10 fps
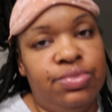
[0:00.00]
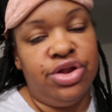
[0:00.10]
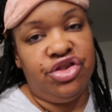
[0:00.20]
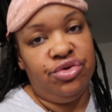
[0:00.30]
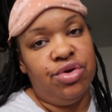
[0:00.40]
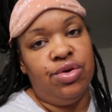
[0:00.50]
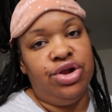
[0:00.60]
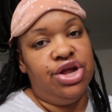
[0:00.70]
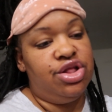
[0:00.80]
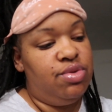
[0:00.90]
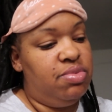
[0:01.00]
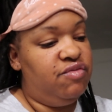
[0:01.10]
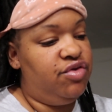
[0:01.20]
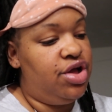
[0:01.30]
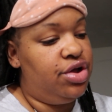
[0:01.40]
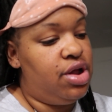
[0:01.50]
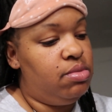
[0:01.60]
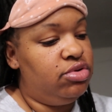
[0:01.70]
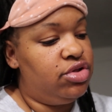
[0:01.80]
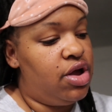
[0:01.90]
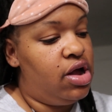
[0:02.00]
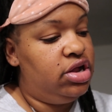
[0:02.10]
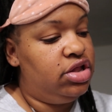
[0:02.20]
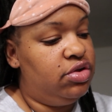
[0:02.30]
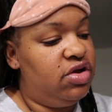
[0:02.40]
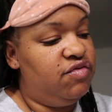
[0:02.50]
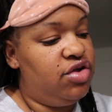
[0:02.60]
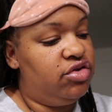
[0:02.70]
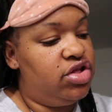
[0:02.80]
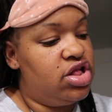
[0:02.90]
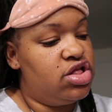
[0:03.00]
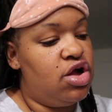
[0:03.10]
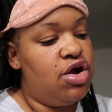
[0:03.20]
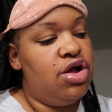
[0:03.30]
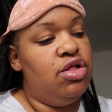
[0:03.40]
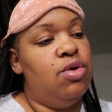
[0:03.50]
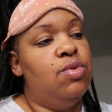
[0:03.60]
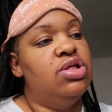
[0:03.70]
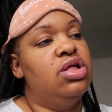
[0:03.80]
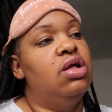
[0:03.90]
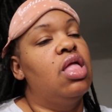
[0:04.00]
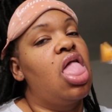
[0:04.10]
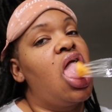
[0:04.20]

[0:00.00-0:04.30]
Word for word: been two whole years we've been vlogging almost y'all. He's still giving y'all just a sorry little what's up.